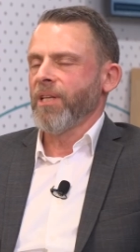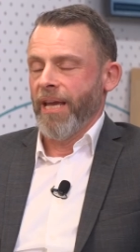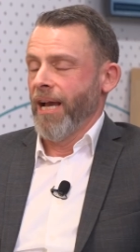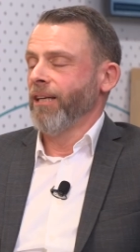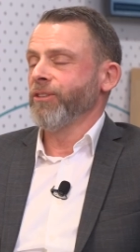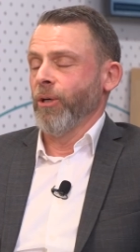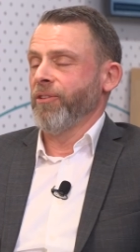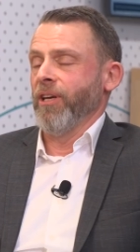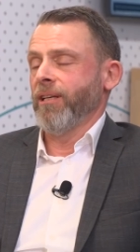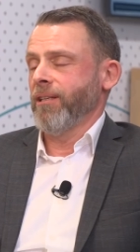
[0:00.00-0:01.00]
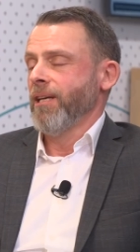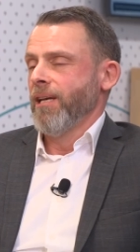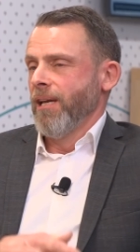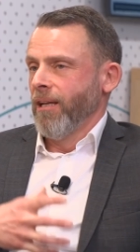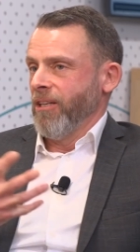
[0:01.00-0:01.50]
Yeah, so I think
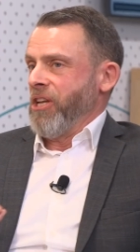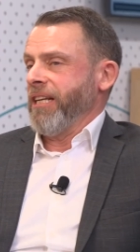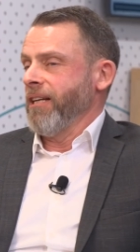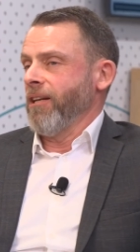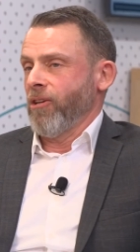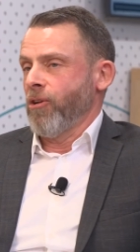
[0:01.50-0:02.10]
the technical